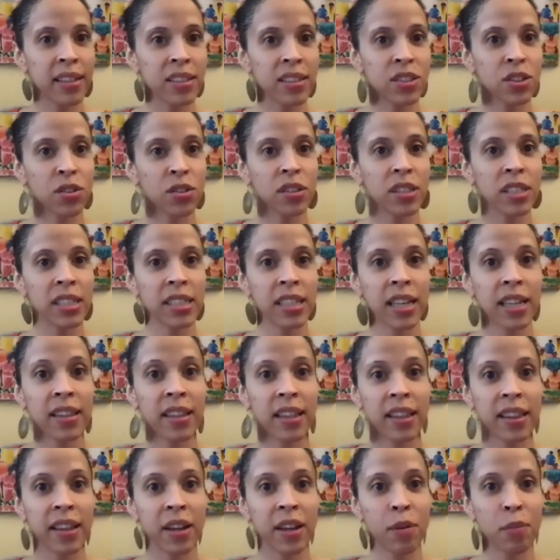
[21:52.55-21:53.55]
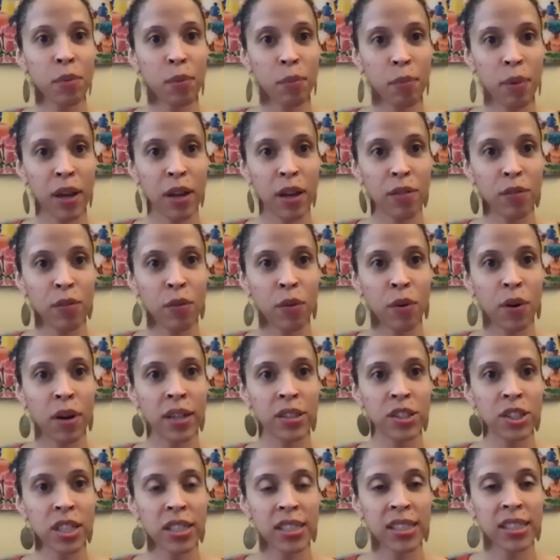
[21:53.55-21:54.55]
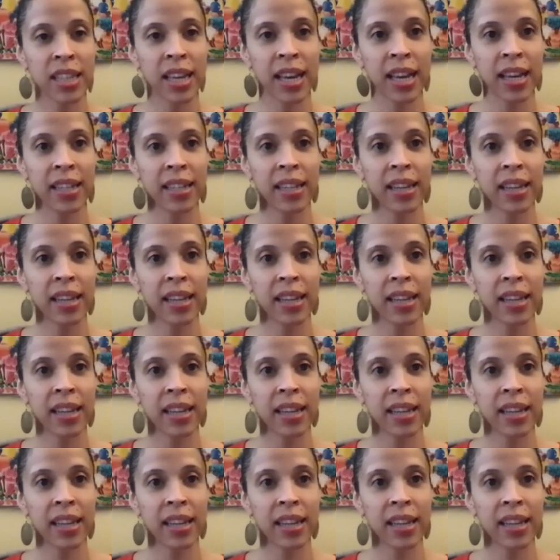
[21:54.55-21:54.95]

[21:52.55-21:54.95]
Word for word: Certainly not that they're prepared for it just yet.